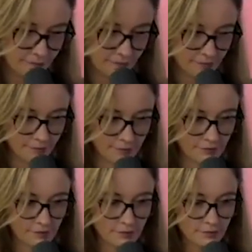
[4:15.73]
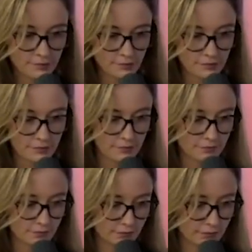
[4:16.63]

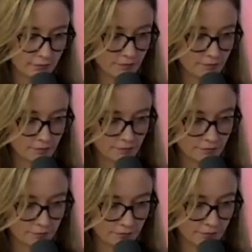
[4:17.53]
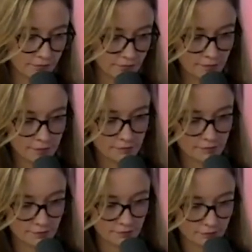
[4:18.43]

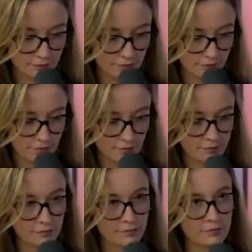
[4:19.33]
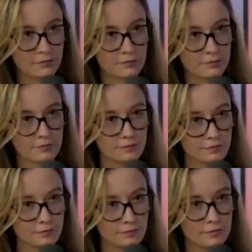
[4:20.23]

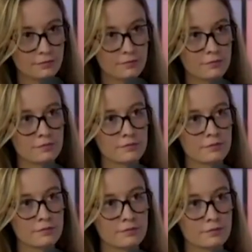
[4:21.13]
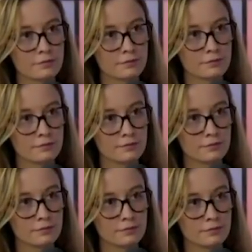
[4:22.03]

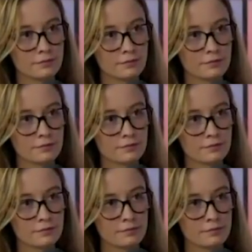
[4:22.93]
[no speech]